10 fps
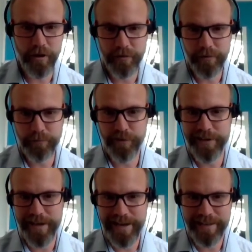we've got a
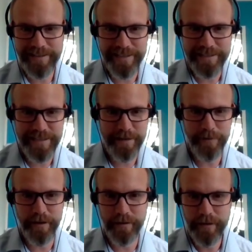brilliant analytics
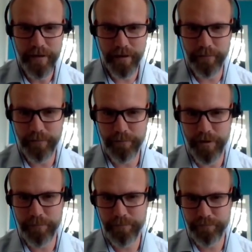team and
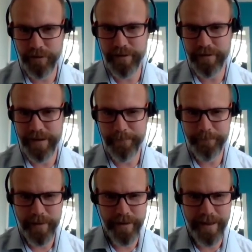a brilliant
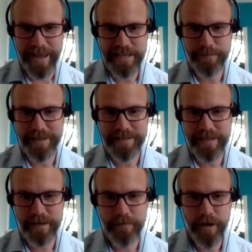airspace
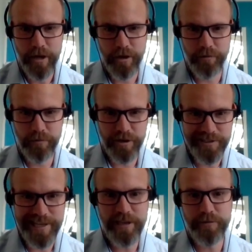team who
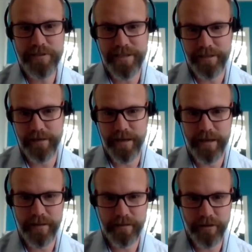continuously
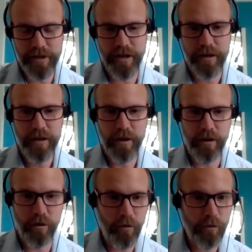look at
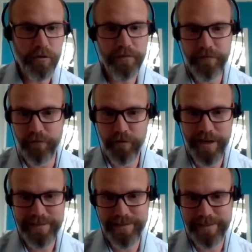all of the
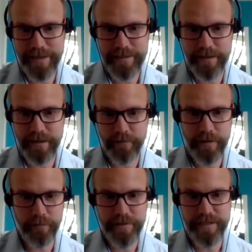forecasting data
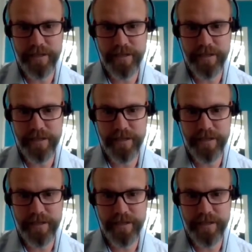that